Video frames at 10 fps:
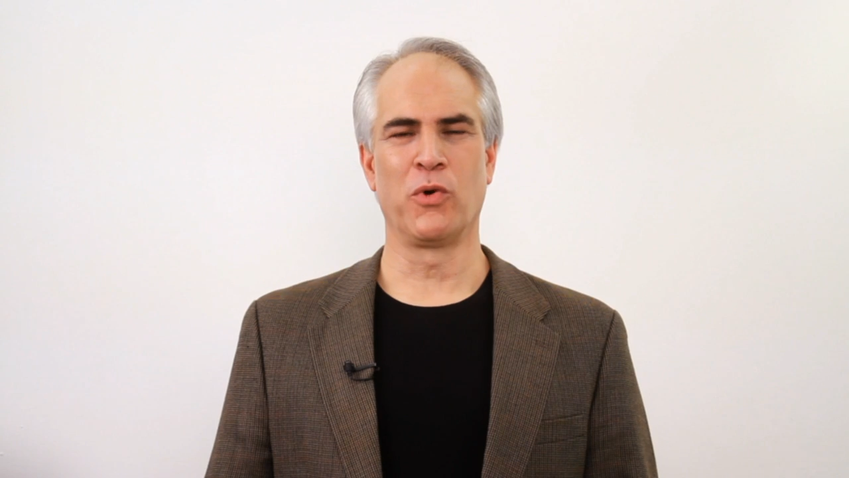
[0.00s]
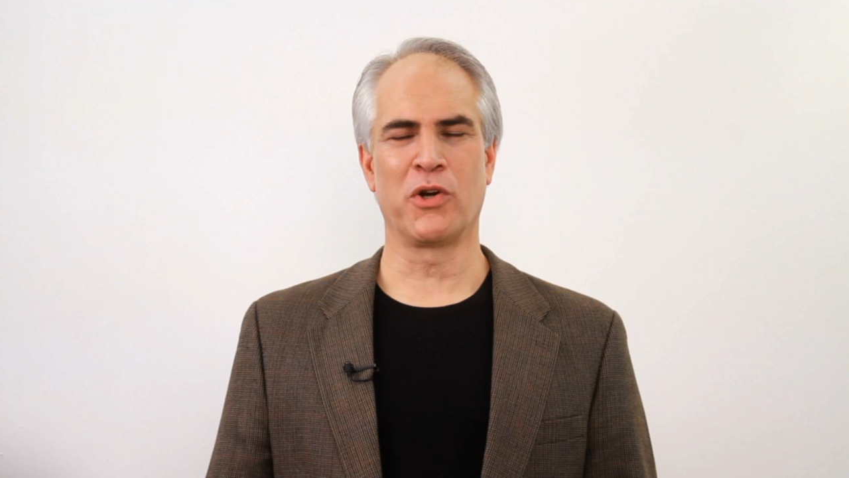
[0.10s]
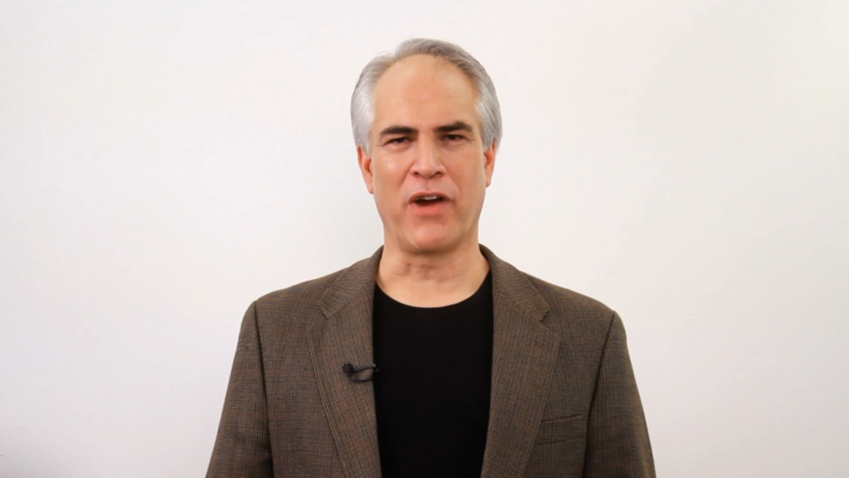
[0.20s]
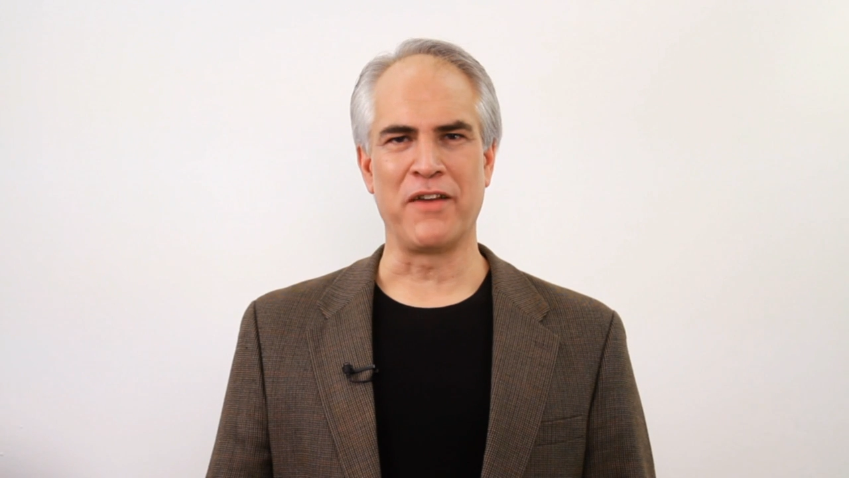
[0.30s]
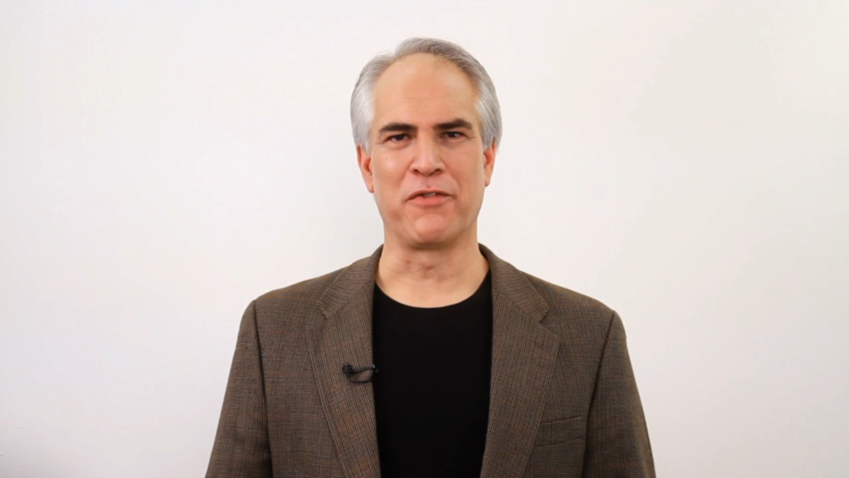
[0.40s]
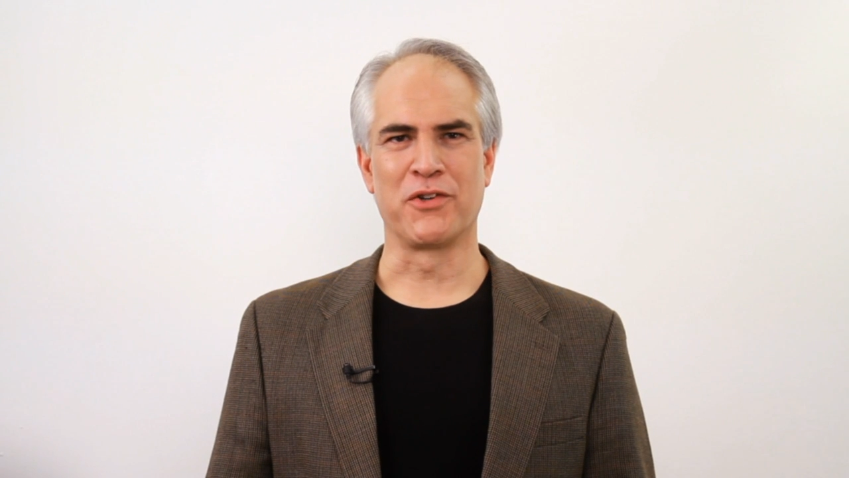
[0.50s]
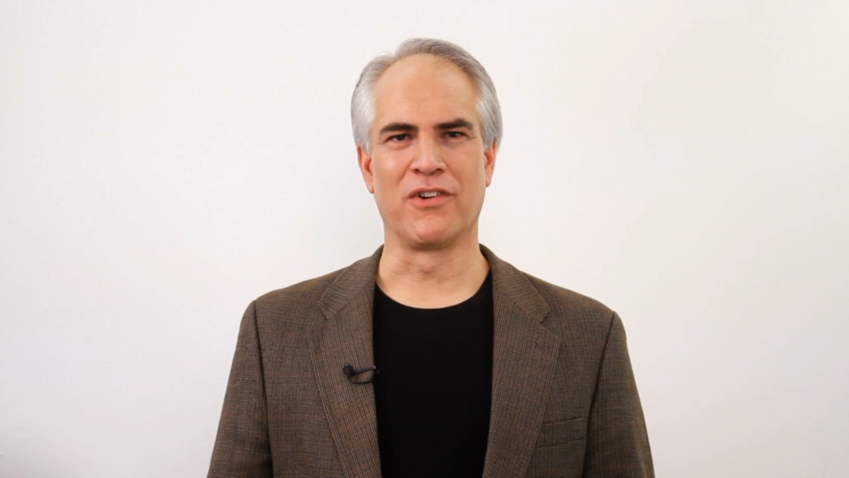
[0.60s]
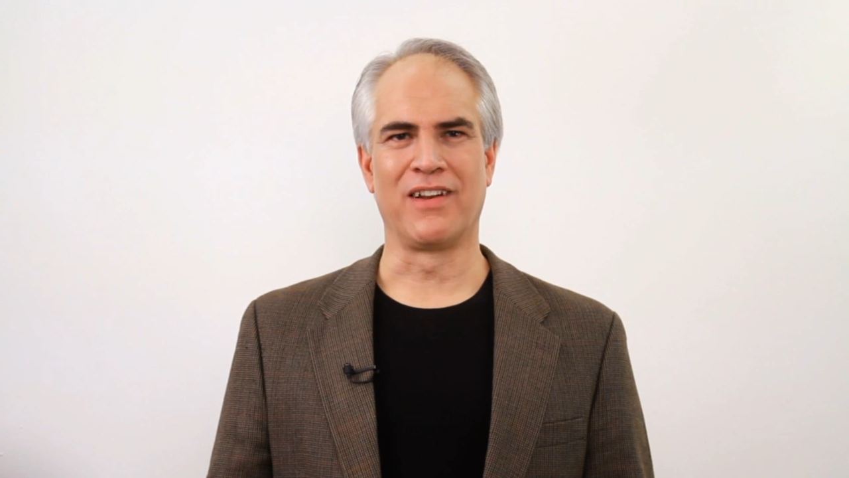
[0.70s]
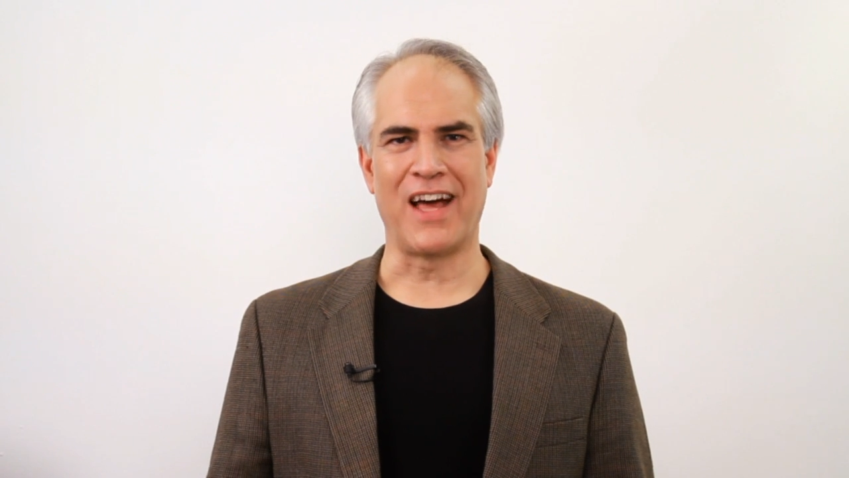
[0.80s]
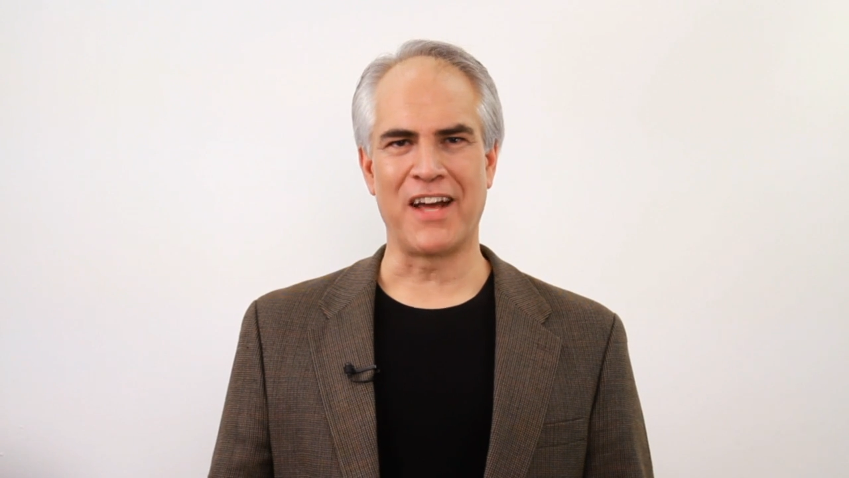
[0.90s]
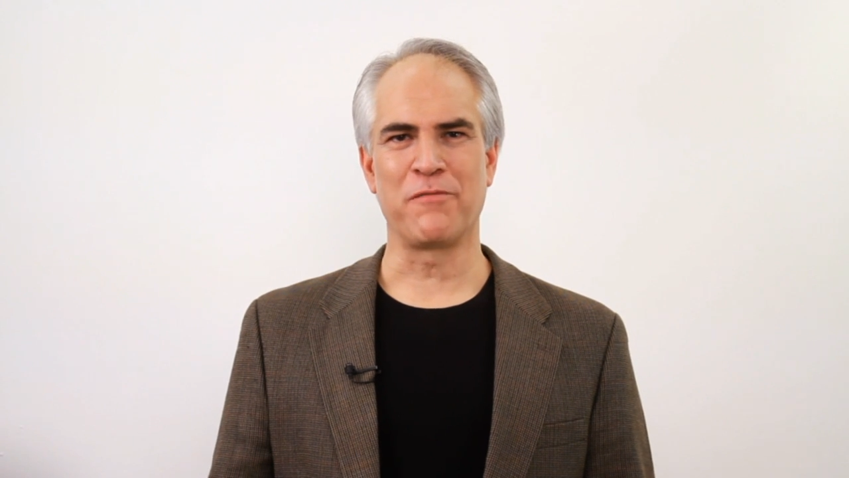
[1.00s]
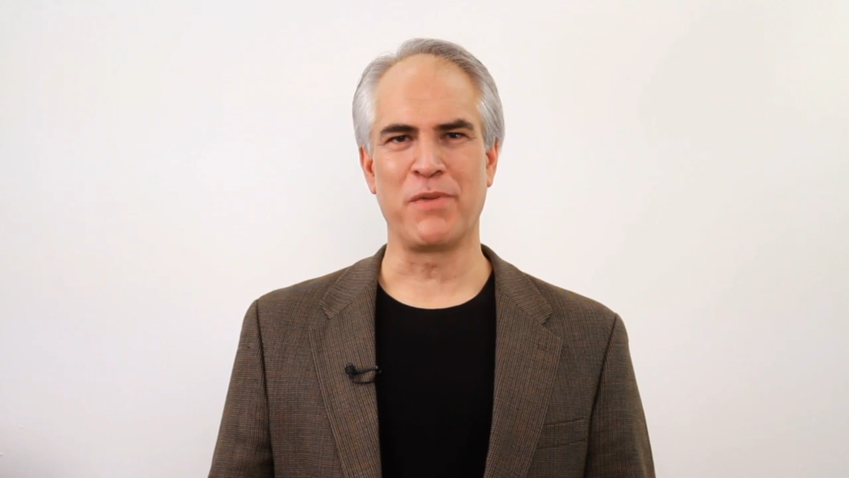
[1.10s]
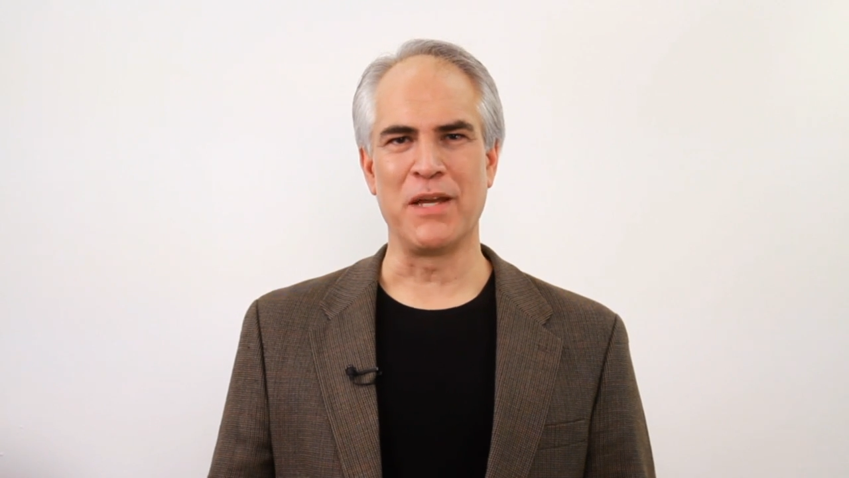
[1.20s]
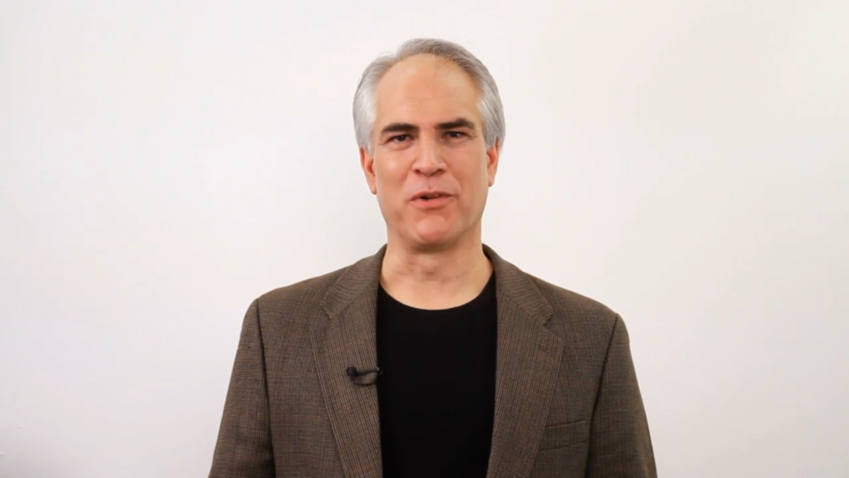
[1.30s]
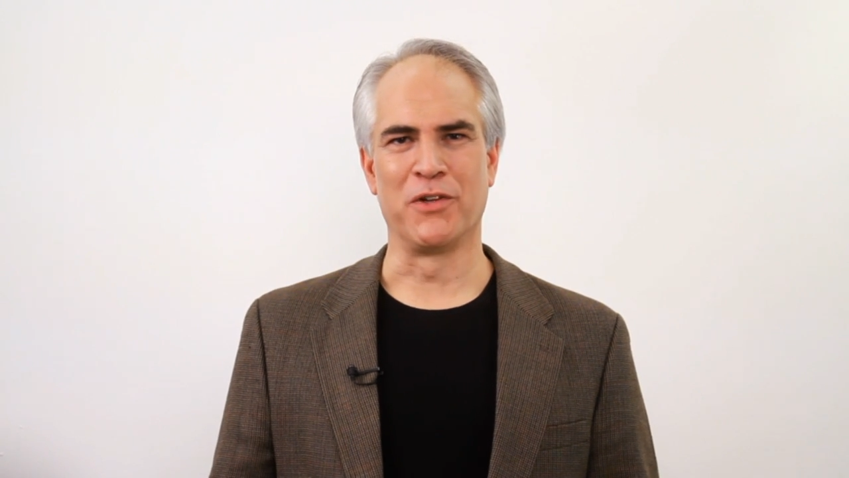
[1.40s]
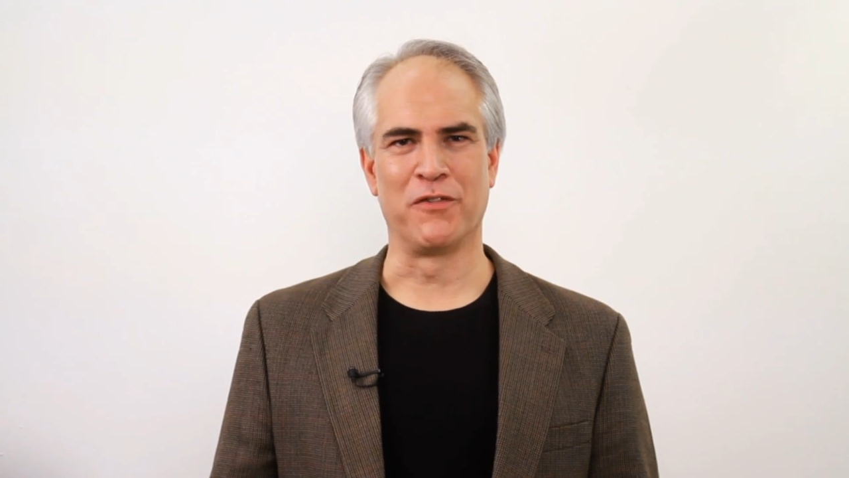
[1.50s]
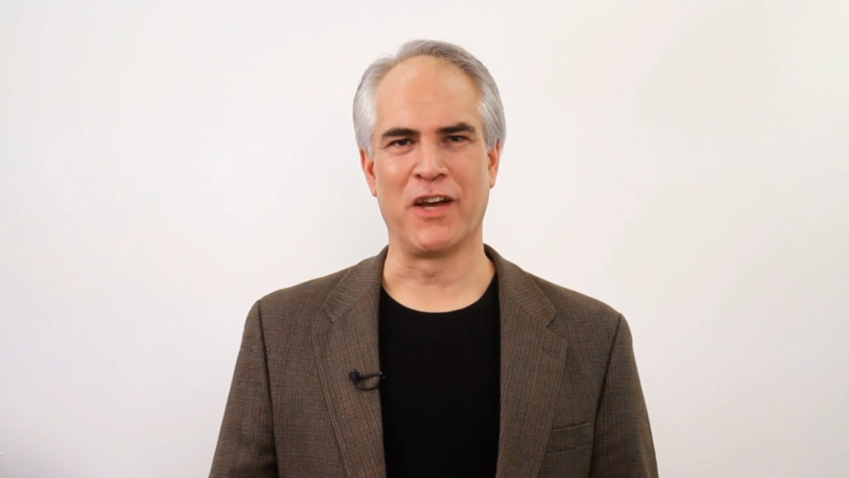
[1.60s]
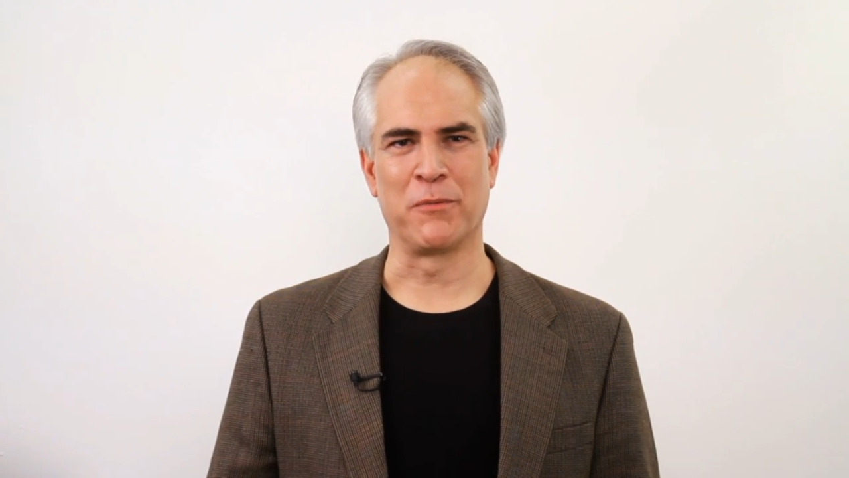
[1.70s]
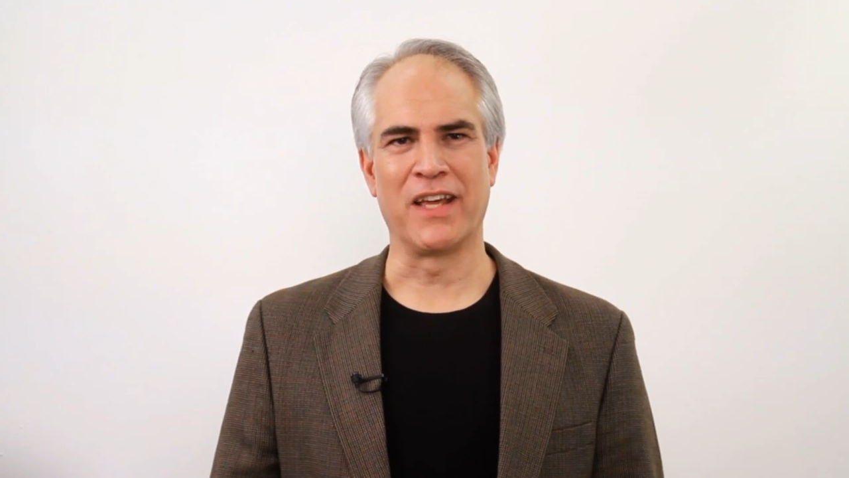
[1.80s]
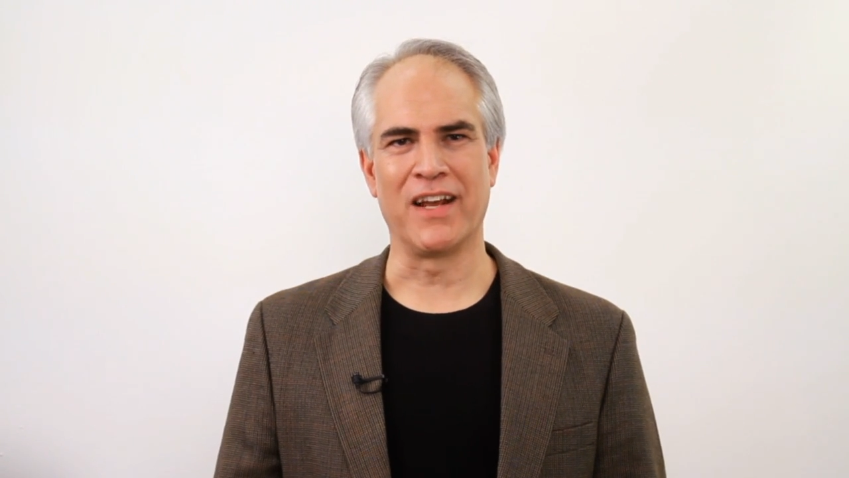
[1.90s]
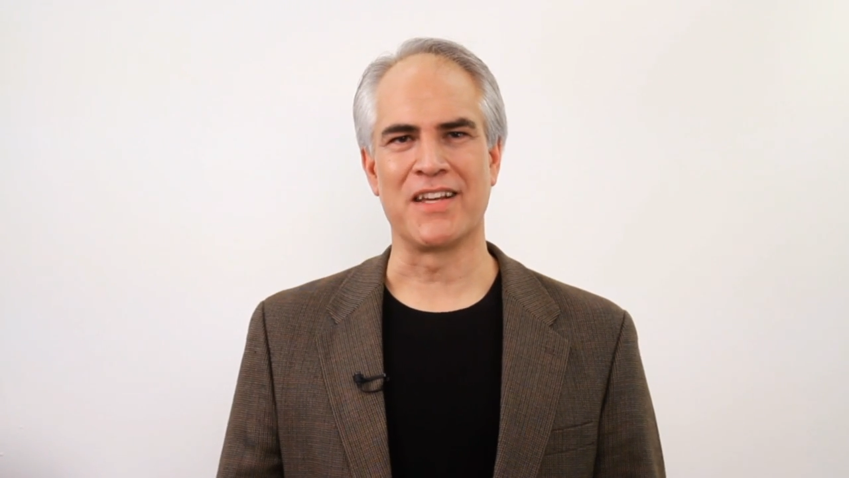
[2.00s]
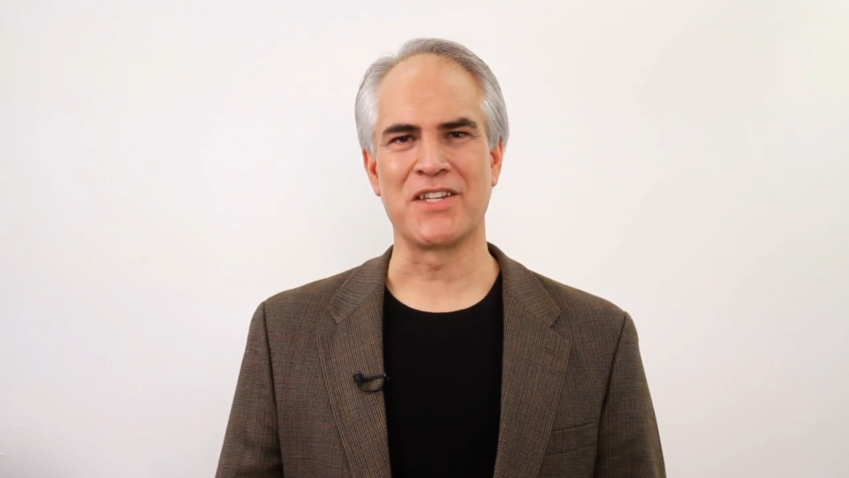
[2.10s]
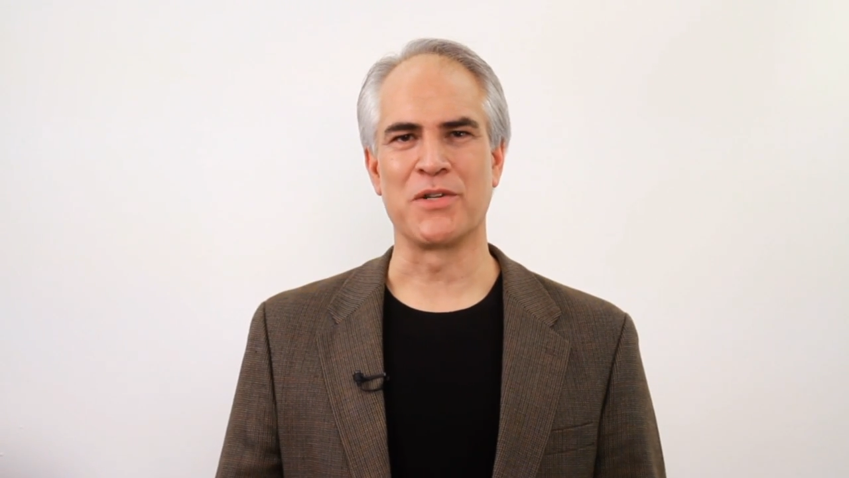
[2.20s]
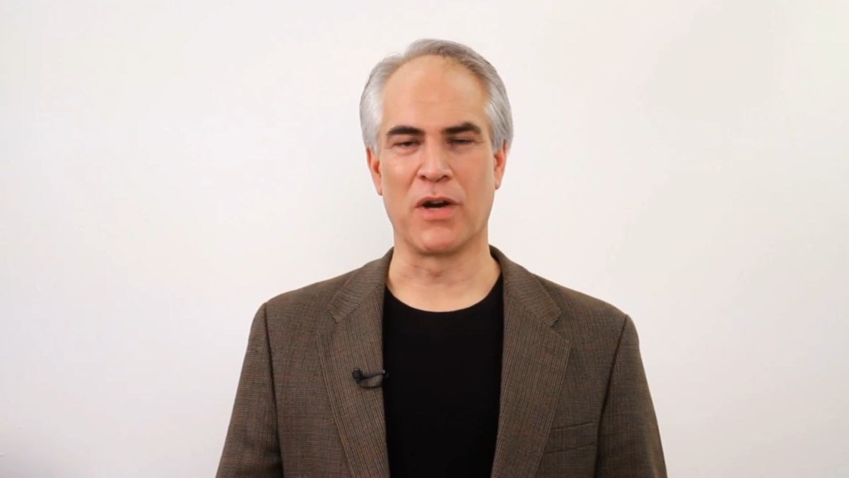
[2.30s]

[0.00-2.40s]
We're grateful to a lot of people who've helped get us to